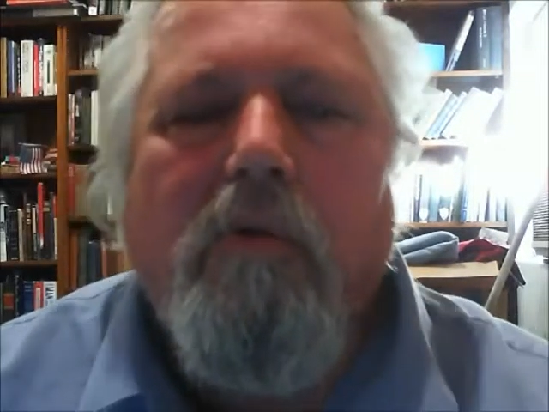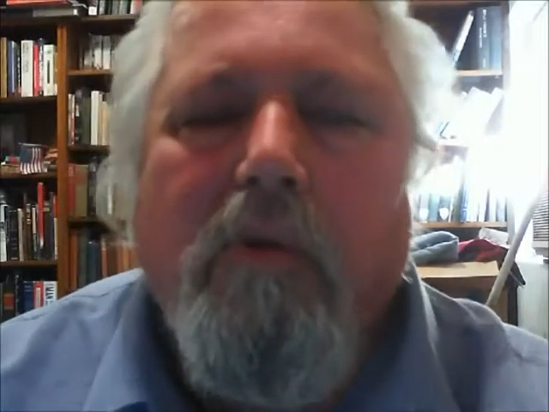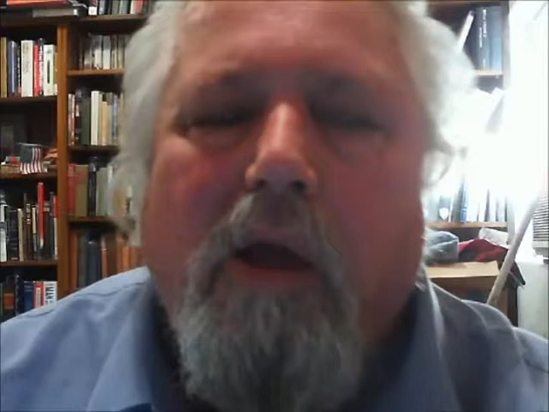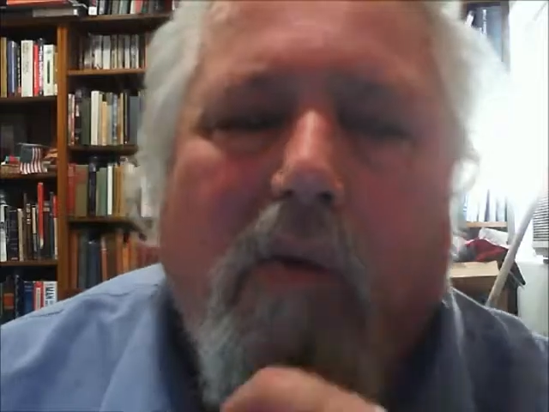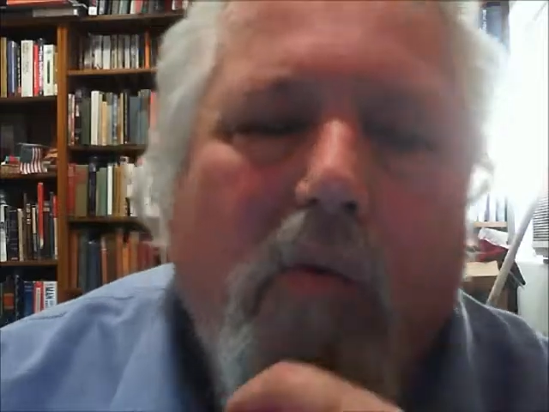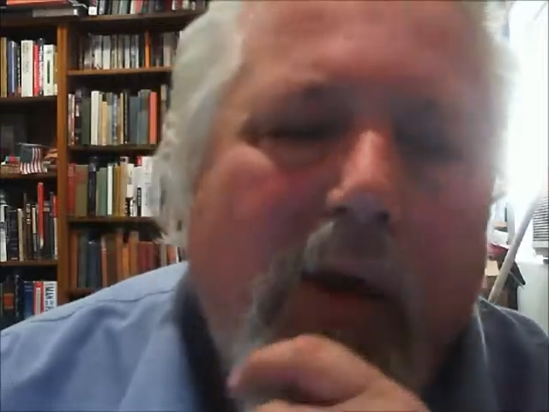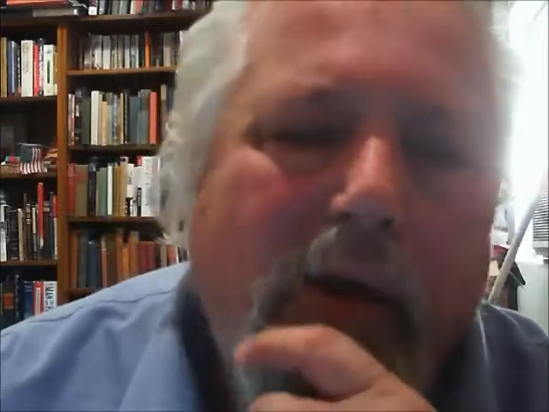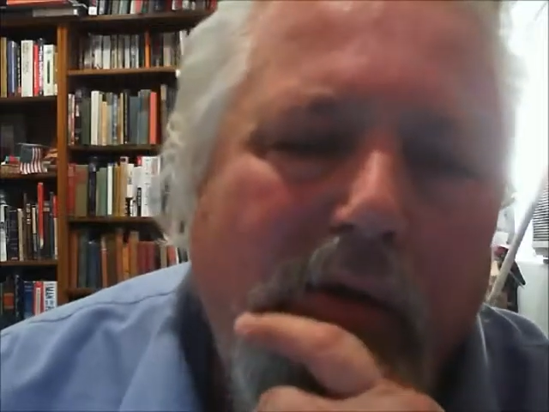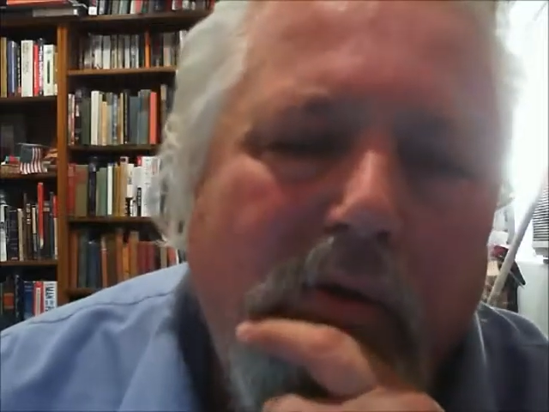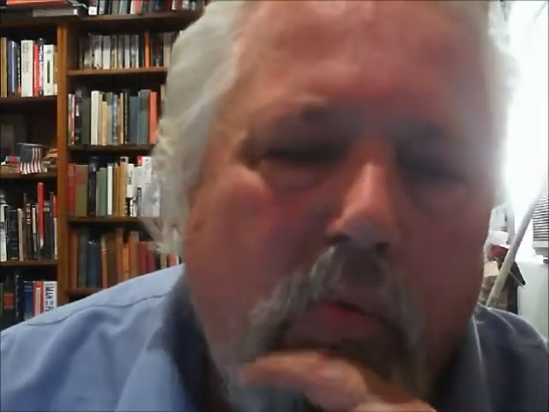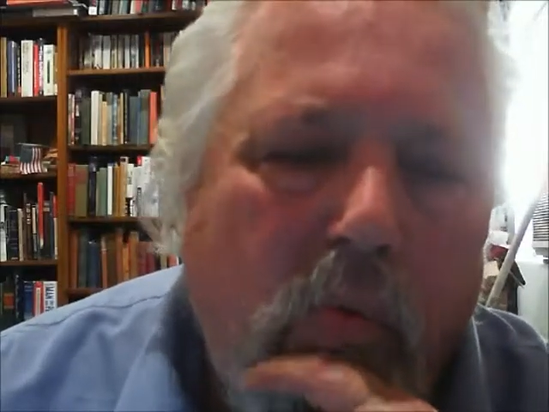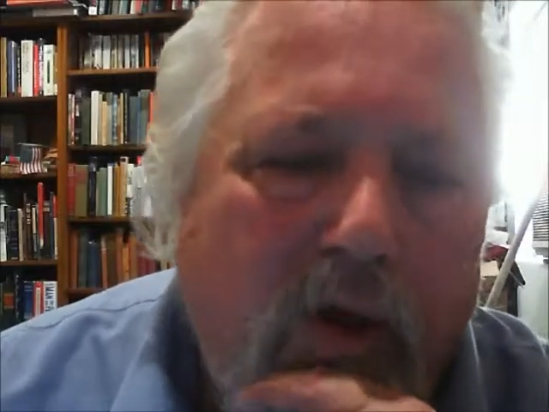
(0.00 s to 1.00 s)
to not wanting
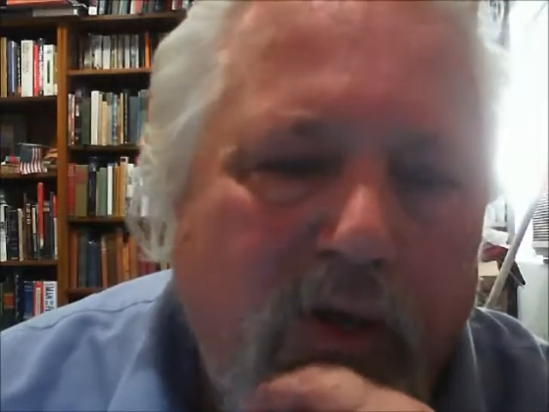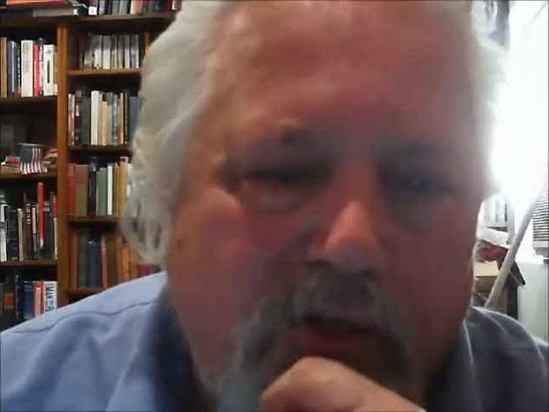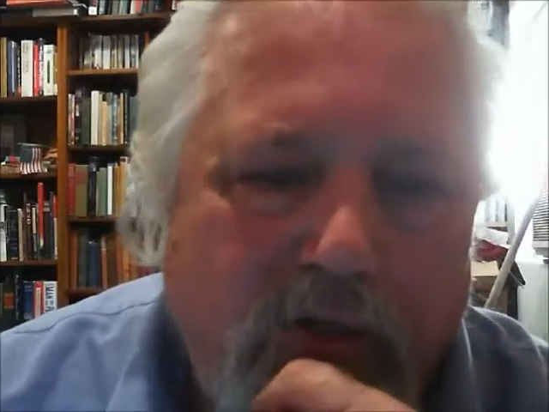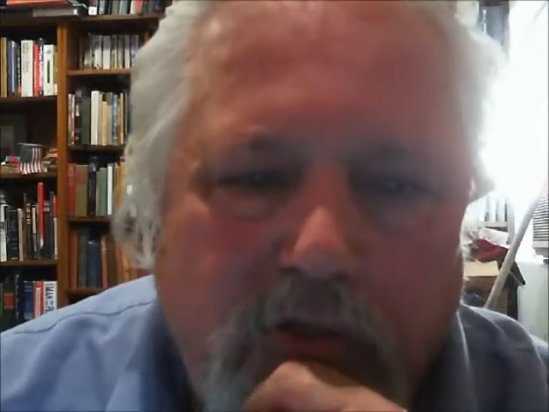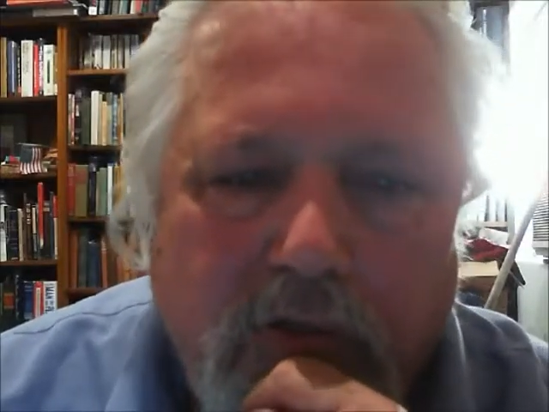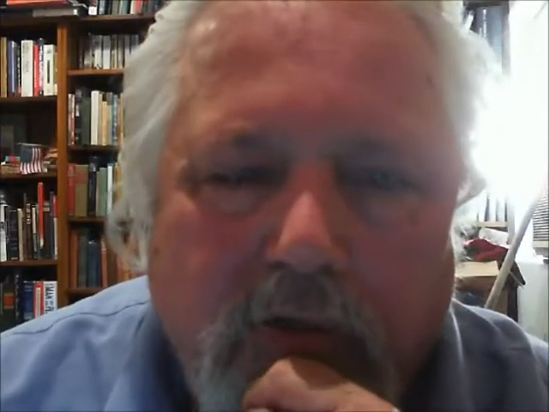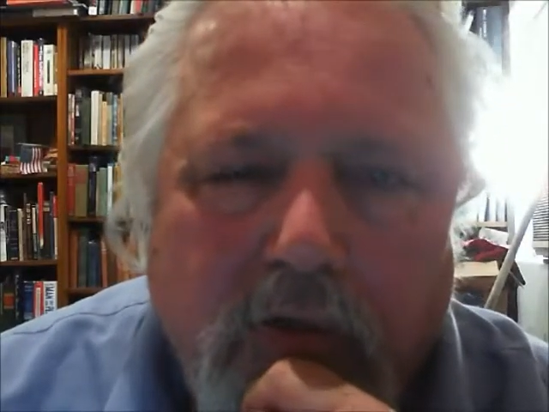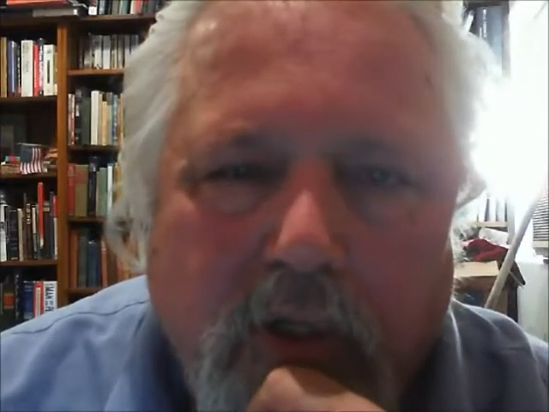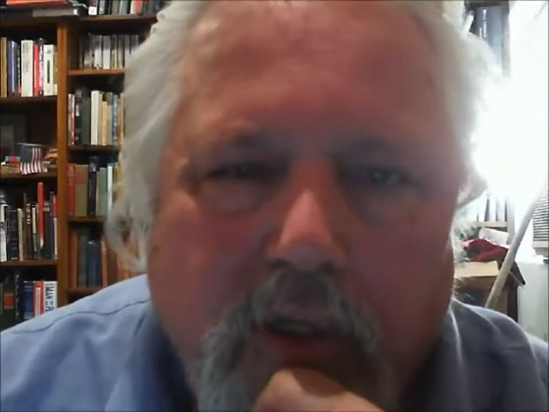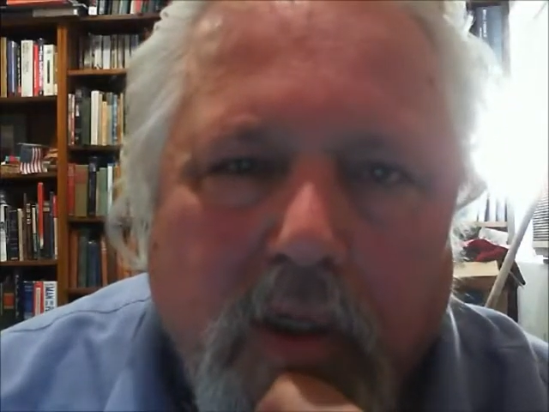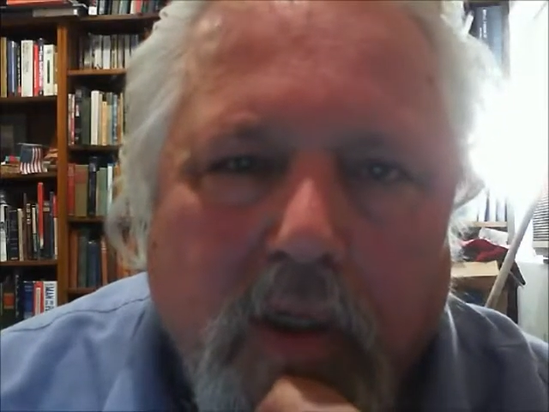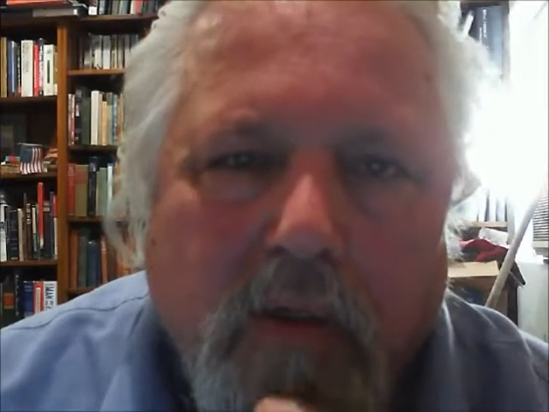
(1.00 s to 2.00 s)
to waste
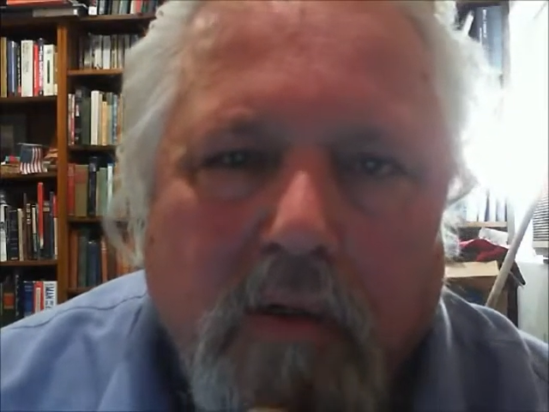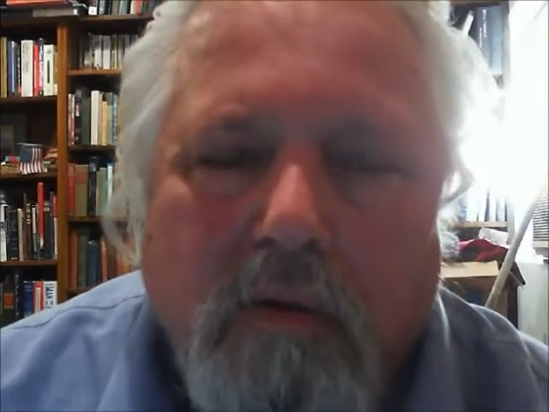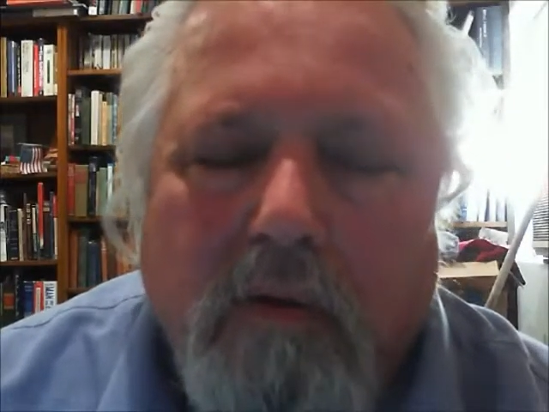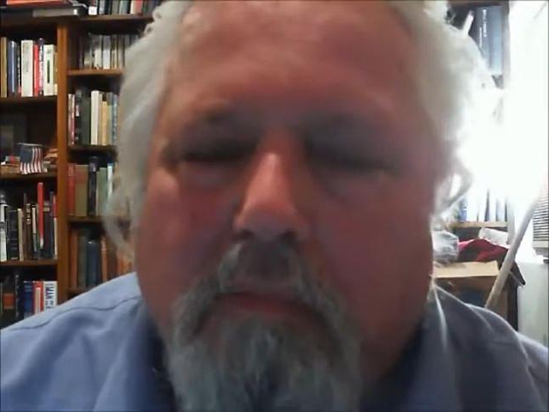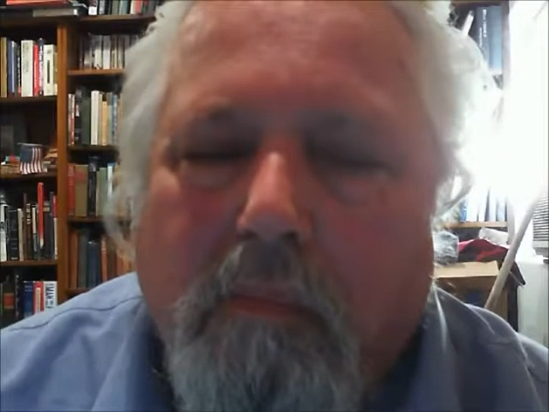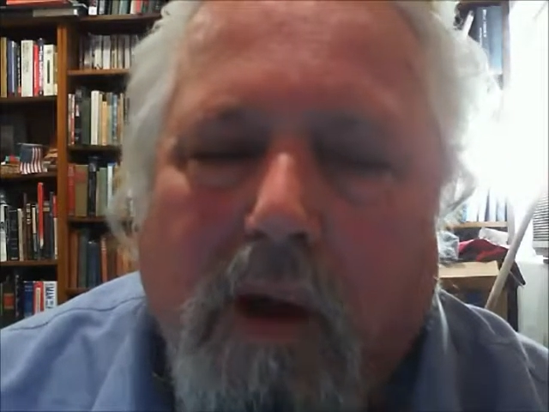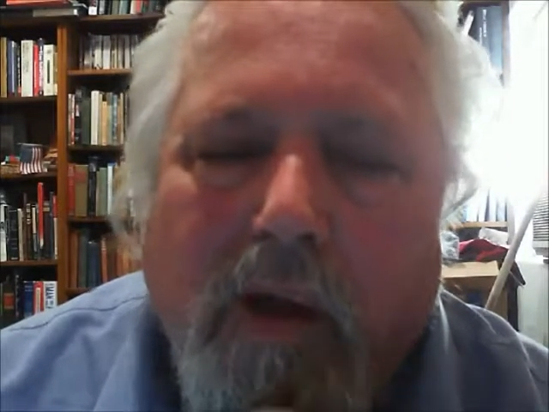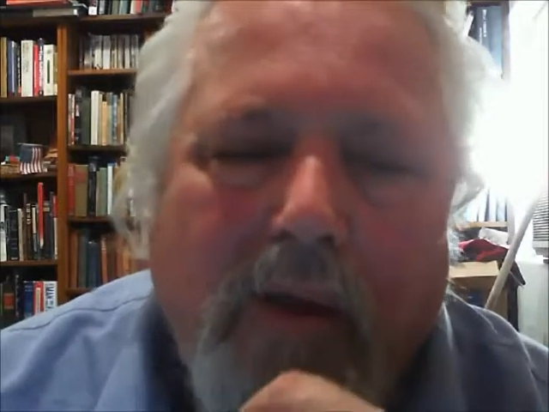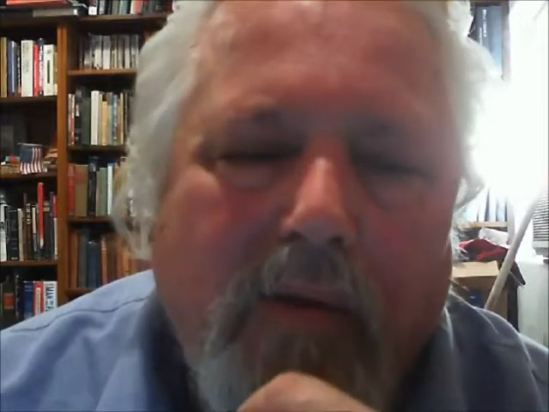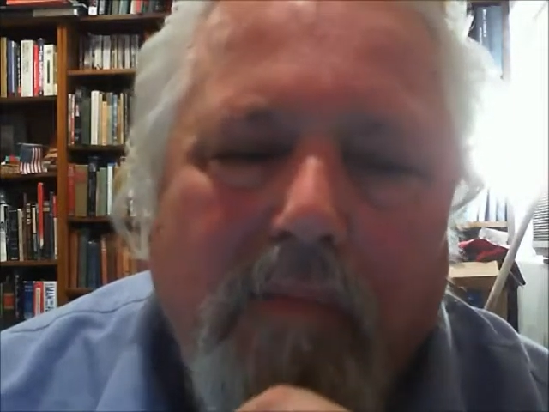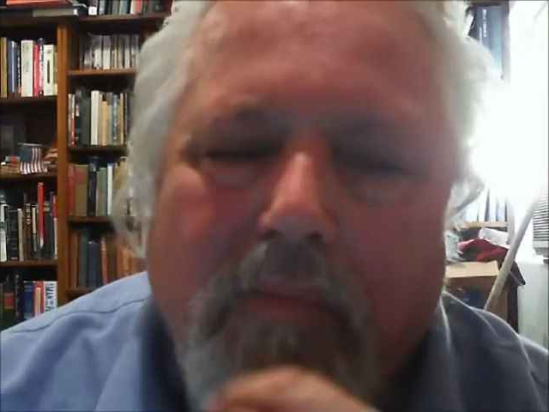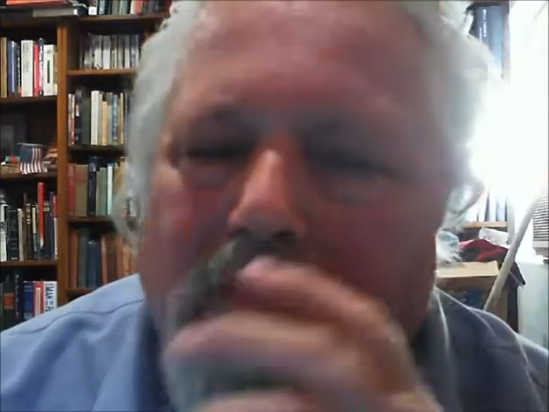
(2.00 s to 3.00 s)
my,